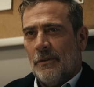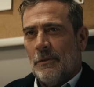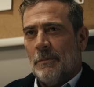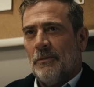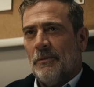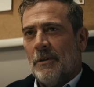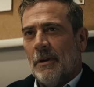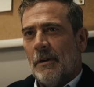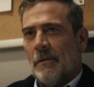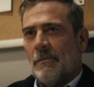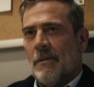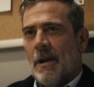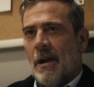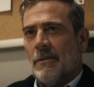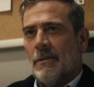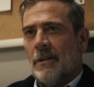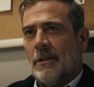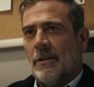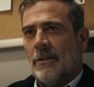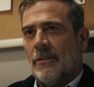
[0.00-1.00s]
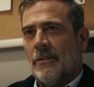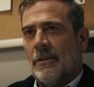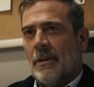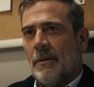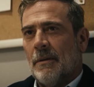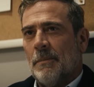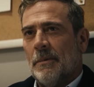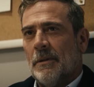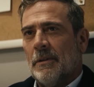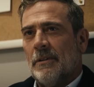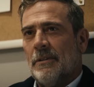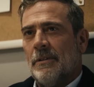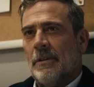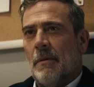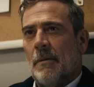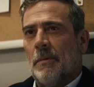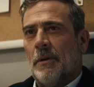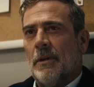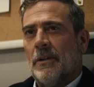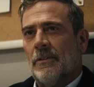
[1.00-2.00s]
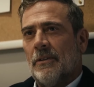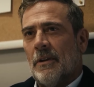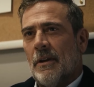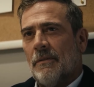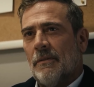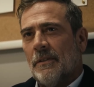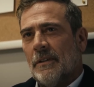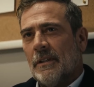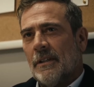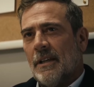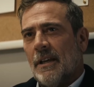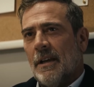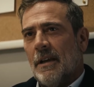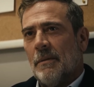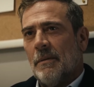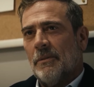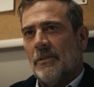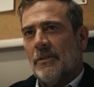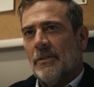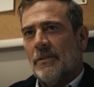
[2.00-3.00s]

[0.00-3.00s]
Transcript: it gave him cancer, and then he took more of it, and